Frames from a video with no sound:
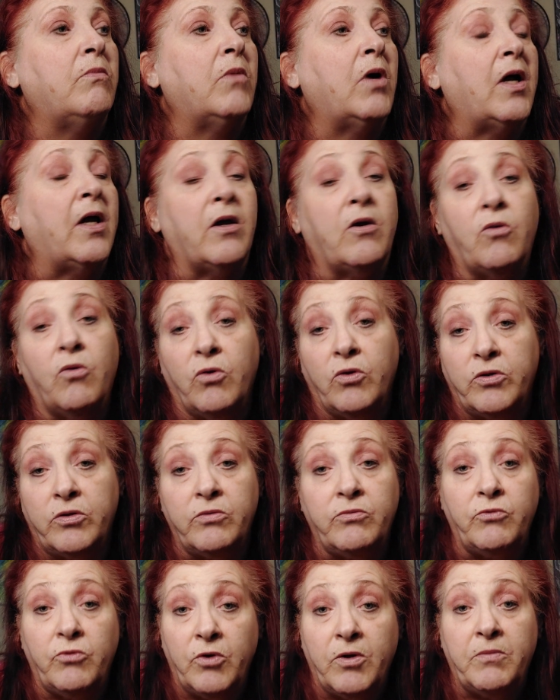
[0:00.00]
I, of course,
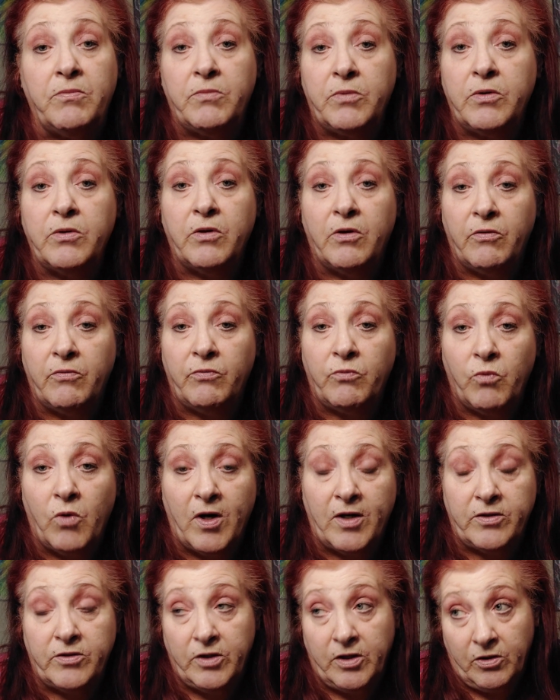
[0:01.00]
dreamed of
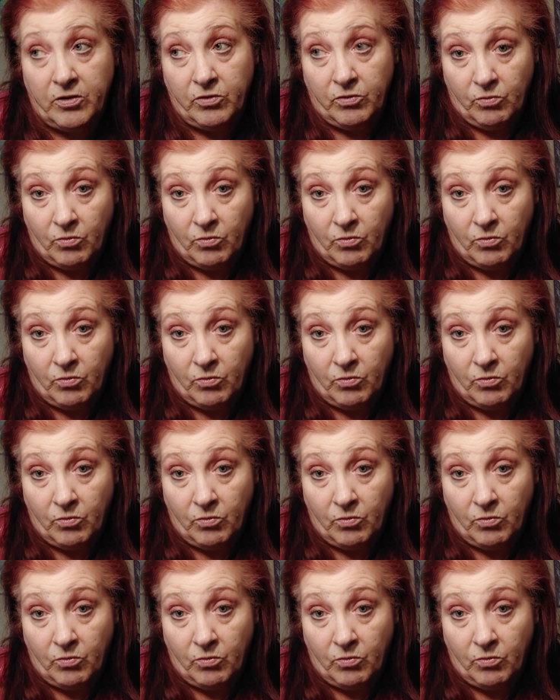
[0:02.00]
watching her